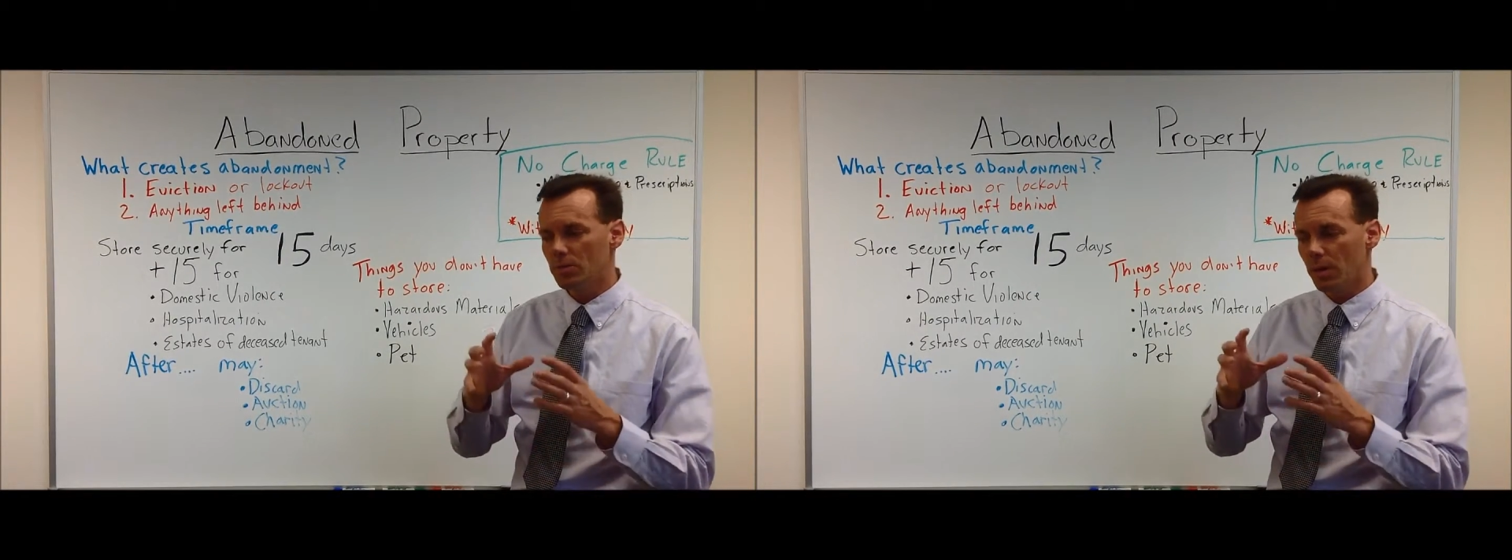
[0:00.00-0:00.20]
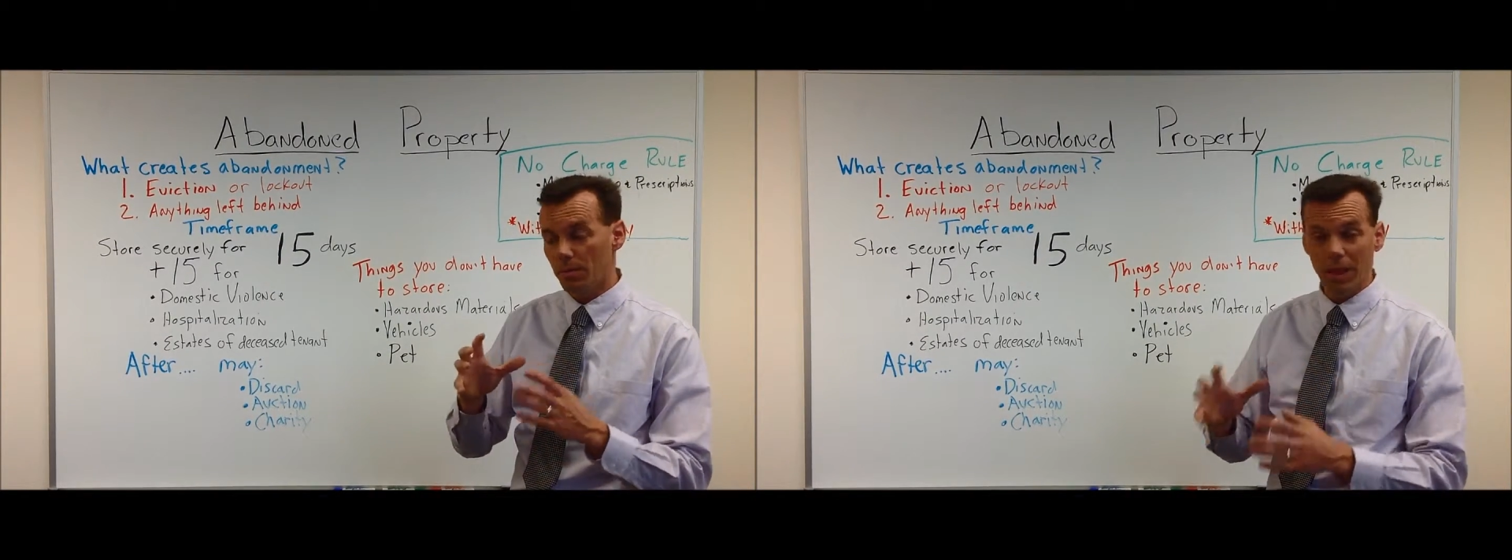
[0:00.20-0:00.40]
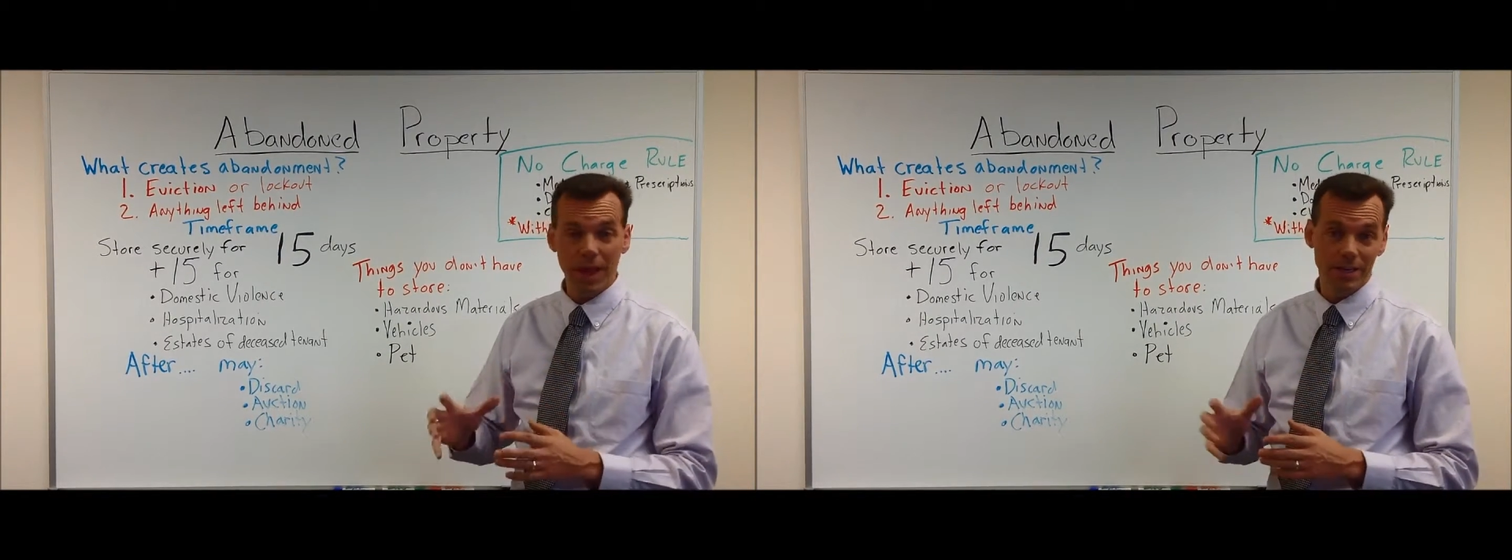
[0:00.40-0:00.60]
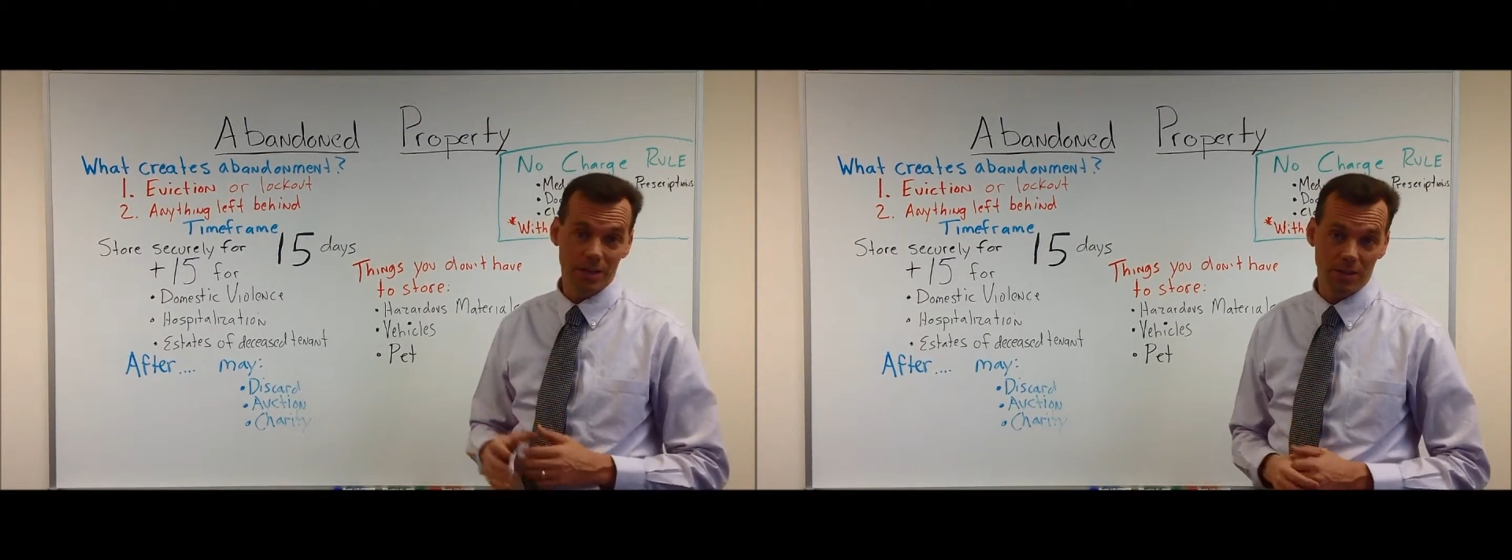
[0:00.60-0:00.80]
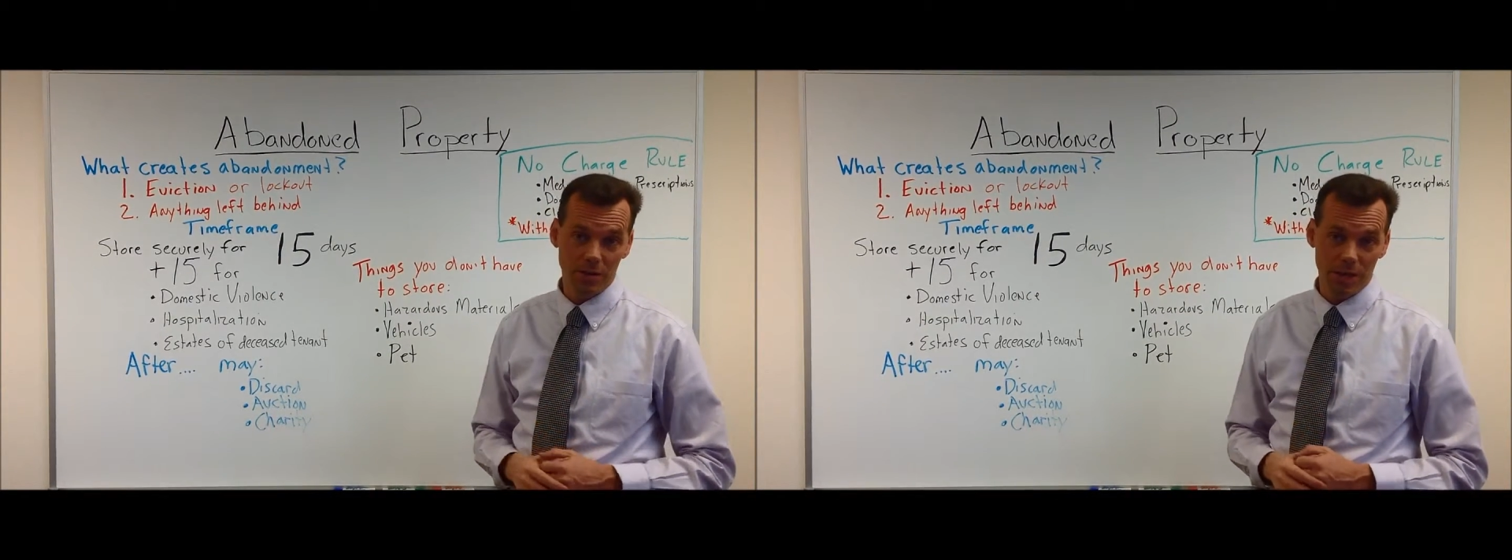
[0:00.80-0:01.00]
to be applied
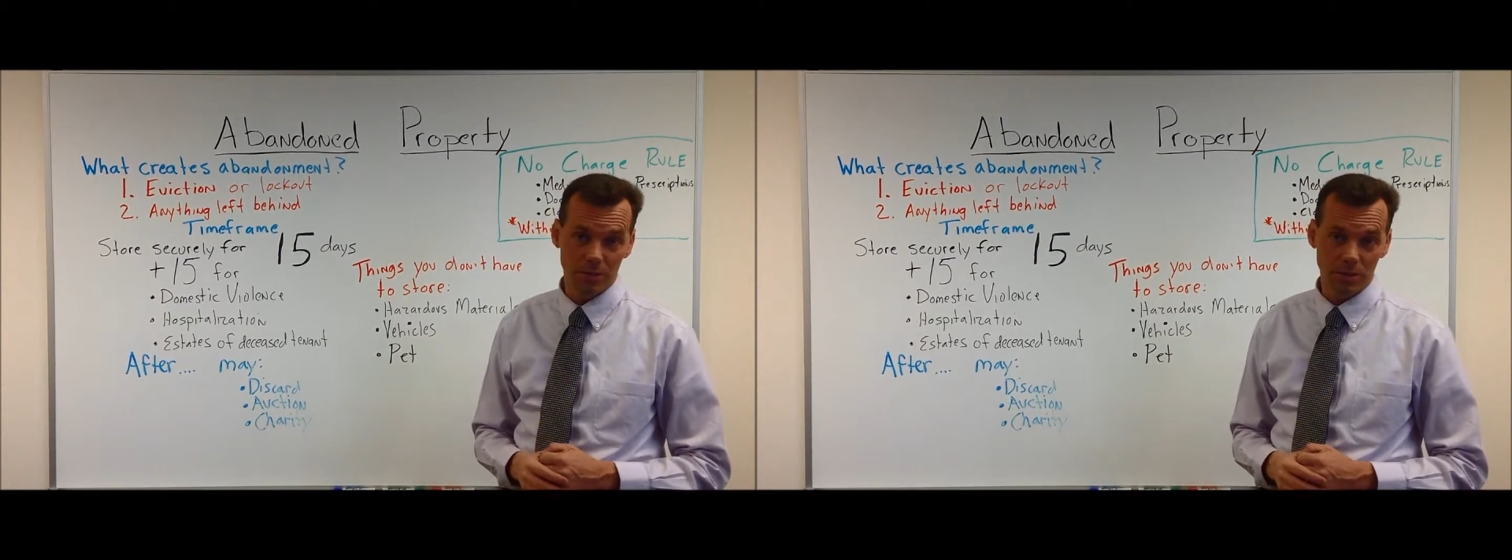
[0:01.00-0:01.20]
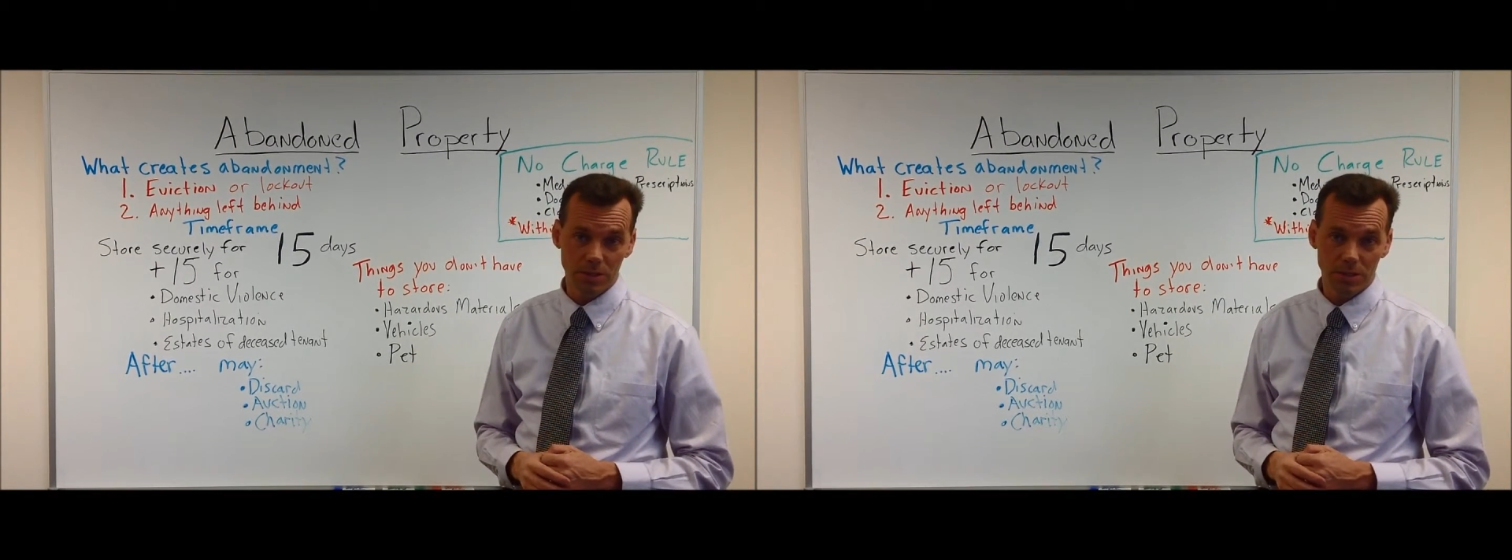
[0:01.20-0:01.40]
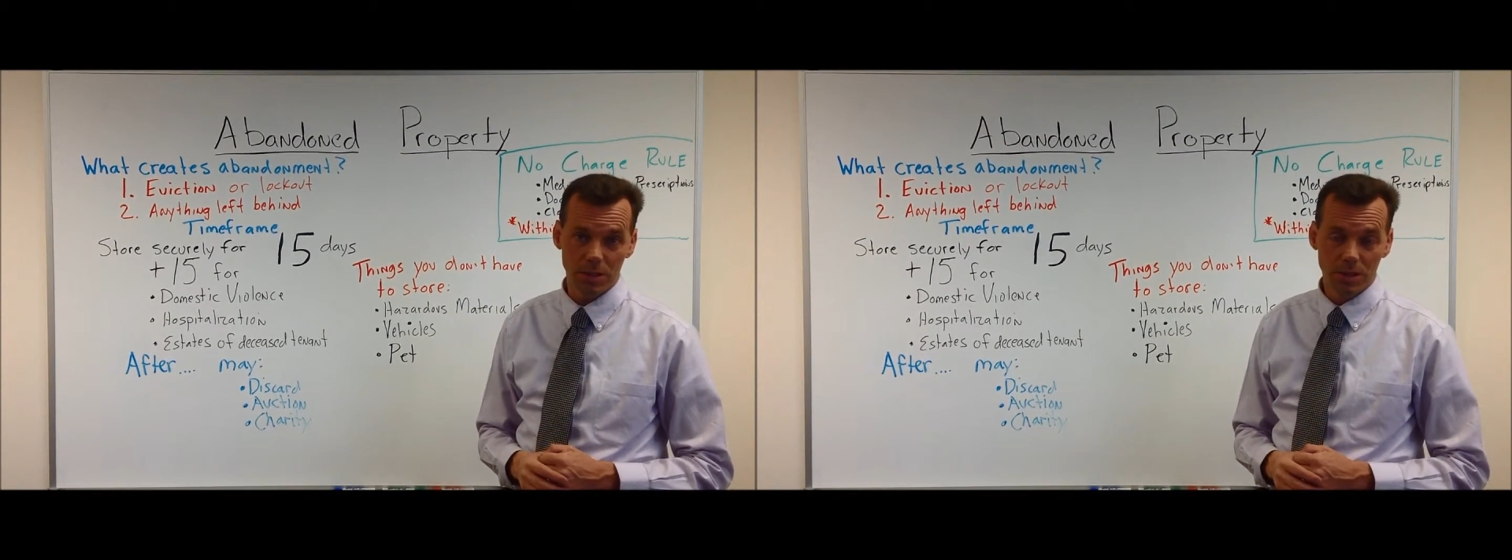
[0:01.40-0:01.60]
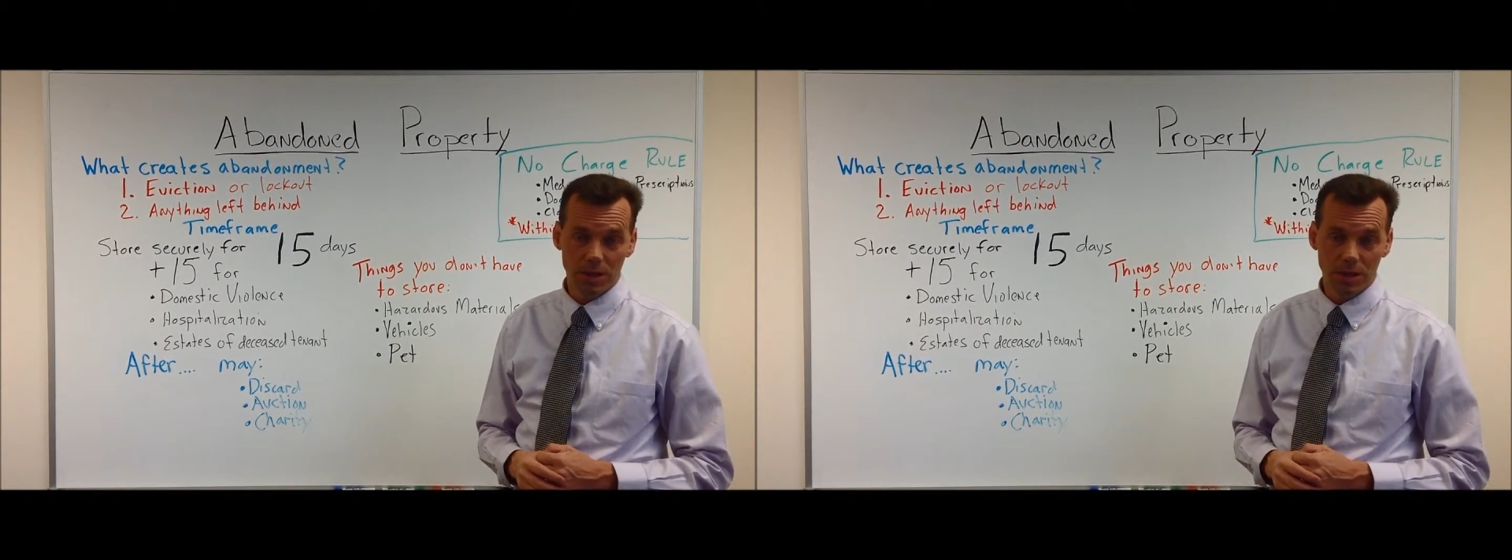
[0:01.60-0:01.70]
to their damages.